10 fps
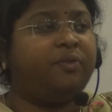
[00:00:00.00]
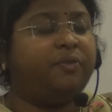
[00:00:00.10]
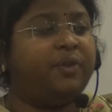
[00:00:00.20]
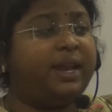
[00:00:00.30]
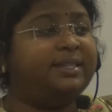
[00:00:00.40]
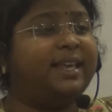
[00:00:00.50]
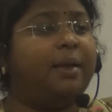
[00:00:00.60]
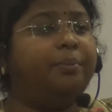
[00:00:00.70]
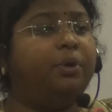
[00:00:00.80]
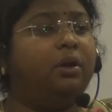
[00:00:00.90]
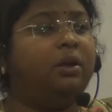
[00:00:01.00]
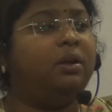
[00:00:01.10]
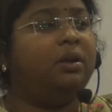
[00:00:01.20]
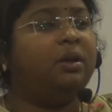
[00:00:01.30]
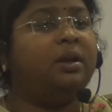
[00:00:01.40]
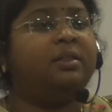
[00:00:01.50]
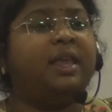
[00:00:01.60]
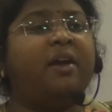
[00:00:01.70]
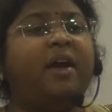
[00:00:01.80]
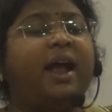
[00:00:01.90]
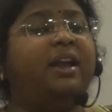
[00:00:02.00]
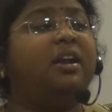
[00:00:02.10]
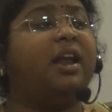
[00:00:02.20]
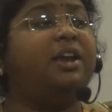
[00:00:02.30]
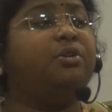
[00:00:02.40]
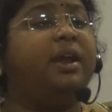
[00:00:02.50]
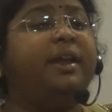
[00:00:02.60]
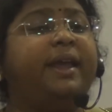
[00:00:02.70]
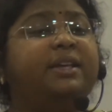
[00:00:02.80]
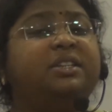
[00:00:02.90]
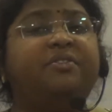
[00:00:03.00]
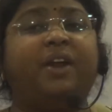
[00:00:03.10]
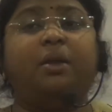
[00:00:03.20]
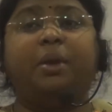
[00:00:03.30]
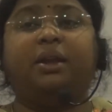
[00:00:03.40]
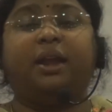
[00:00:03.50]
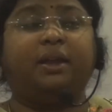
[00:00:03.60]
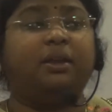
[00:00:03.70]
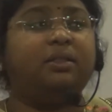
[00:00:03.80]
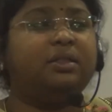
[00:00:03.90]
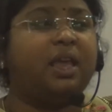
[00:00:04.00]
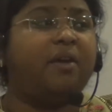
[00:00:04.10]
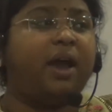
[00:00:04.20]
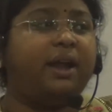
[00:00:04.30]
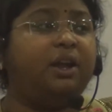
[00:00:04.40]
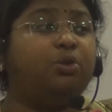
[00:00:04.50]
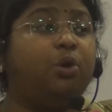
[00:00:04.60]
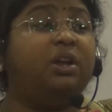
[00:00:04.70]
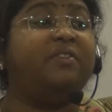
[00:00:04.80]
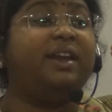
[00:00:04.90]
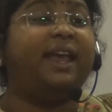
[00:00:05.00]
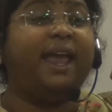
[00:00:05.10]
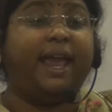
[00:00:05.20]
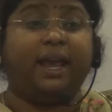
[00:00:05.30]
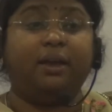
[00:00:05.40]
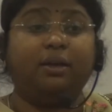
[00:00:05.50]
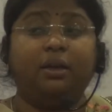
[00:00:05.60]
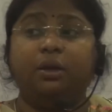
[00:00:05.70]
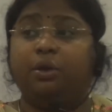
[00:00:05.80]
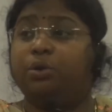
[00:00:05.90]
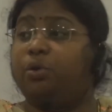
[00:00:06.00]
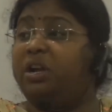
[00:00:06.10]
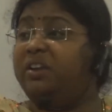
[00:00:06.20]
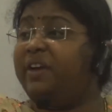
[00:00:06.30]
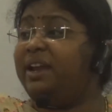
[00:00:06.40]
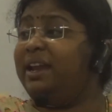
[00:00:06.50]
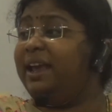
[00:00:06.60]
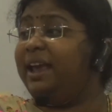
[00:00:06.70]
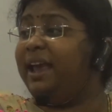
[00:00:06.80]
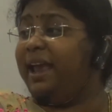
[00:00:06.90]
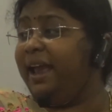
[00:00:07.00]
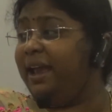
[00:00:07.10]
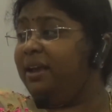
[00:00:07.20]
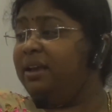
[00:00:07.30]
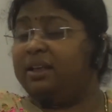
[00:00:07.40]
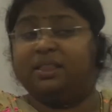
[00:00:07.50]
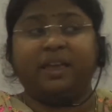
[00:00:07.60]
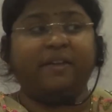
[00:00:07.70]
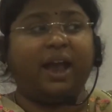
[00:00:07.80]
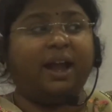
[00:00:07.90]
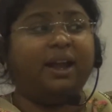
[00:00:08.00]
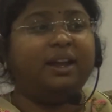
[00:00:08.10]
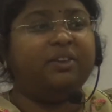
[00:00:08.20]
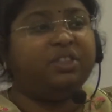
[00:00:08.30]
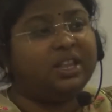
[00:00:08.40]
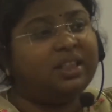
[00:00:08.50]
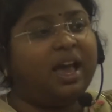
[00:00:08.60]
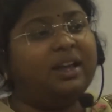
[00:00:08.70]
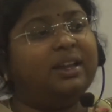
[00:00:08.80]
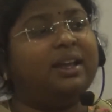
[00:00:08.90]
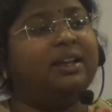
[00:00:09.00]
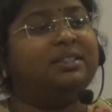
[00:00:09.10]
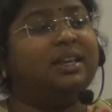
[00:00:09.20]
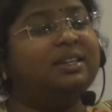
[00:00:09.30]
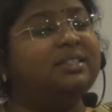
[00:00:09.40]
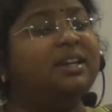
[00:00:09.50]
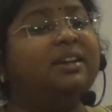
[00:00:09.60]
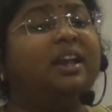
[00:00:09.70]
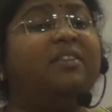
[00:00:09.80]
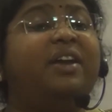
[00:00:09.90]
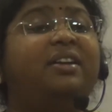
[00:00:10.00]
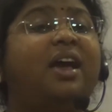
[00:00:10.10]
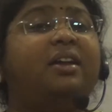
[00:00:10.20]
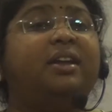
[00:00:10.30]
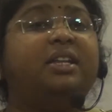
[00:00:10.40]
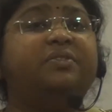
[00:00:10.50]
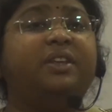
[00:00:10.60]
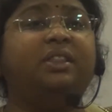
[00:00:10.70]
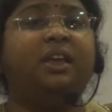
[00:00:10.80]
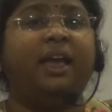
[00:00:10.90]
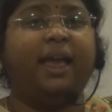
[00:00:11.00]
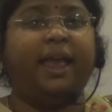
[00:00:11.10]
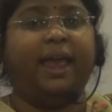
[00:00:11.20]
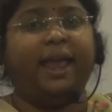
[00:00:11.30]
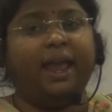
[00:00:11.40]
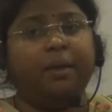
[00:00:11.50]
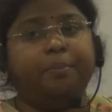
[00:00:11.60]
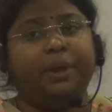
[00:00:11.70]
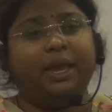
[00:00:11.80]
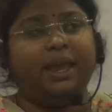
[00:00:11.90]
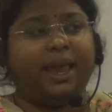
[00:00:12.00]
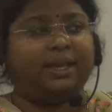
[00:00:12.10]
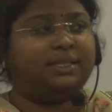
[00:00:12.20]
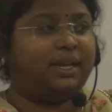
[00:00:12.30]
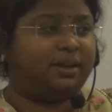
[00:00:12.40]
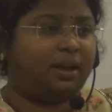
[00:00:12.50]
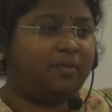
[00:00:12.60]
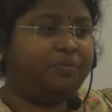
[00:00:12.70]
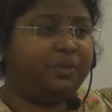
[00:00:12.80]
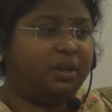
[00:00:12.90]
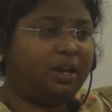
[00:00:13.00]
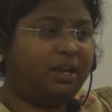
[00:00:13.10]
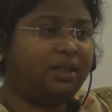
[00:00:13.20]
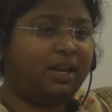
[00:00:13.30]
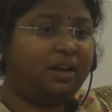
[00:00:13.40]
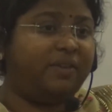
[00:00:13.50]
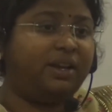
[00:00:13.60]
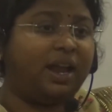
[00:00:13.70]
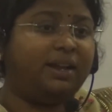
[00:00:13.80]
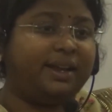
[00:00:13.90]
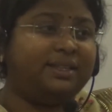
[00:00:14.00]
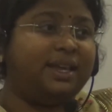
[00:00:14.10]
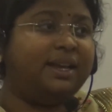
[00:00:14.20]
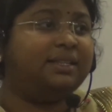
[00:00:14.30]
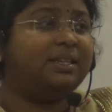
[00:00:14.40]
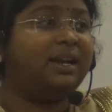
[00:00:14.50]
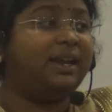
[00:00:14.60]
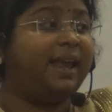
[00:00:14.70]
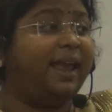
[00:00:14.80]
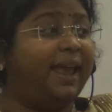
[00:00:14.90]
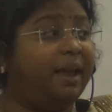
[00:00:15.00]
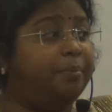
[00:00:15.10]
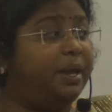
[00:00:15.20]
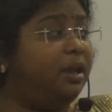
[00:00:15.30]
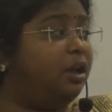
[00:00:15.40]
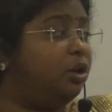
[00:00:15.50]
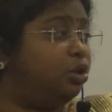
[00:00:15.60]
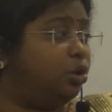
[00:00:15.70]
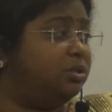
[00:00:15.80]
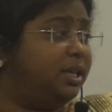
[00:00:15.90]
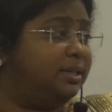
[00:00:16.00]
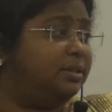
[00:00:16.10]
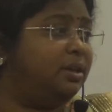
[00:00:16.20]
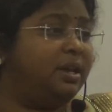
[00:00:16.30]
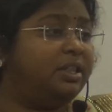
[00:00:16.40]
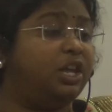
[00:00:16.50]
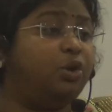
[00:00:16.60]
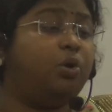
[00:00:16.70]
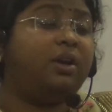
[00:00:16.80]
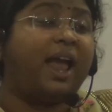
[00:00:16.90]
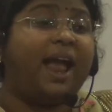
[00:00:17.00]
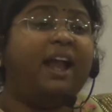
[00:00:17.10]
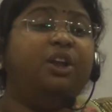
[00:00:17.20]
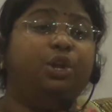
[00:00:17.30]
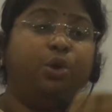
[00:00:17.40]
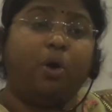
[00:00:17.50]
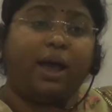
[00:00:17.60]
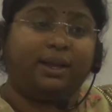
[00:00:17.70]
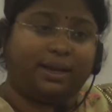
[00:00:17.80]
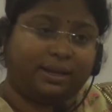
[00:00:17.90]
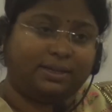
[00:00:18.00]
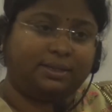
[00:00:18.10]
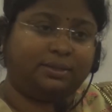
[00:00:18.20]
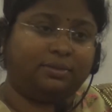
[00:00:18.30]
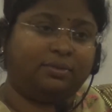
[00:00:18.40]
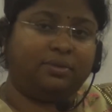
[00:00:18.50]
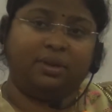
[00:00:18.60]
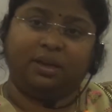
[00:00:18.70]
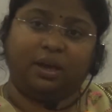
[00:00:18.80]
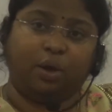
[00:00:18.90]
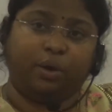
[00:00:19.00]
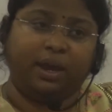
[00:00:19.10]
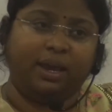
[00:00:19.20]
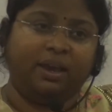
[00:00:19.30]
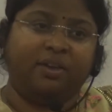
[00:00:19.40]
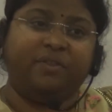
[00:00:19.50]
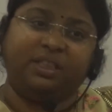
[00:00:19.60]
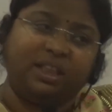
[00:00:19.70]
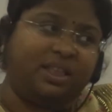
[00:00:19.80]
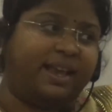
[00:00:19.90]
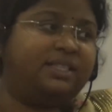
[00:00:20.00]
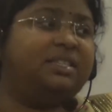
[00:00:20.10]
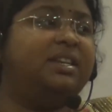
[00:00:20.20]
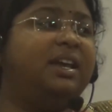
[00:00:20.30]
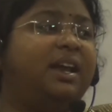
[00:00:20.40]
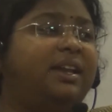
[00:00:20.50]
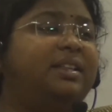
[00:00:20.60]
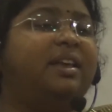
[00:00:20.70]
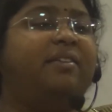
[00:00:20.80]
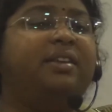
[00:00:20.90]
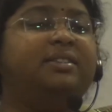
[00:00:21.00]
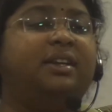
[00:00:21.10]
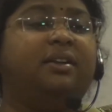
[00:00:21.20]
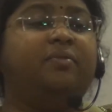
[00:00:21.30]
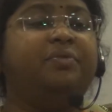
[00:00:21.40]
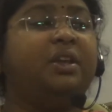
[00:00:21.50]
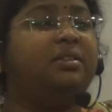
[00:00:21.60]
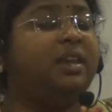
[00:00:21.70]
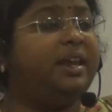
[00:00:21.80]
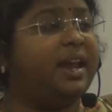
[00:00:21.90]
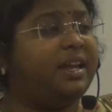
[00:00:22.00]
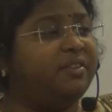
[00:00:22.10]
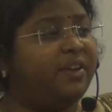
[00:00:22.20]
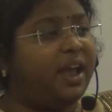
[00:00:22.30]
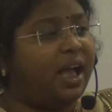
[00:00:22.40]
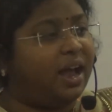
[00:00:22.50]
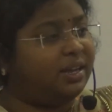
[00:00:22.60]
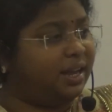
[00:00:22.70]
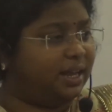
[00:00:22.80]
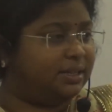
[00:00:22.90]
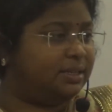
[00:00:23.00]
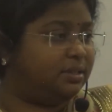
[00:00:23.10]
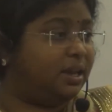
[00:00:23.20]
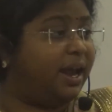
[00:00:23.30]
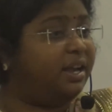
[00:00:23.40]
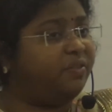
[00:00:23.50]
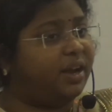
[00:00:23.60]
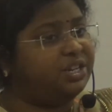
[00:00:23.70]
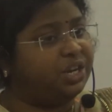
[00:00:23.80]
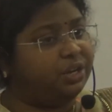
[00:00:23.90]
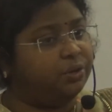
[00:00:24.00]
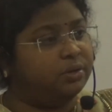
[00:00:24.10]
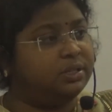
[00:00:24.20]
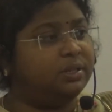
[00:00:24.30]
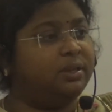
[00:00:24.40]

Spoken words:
For example, they have added right to education a fundamental right. They have added 21A. 21A. They have added within the articles, insert relevant articles with A, B, etc. In the relevant articles, they insert A, B, those things. They don't add new articles. Okay. Within the existing article, they will insert 395 articles and 12 schedules.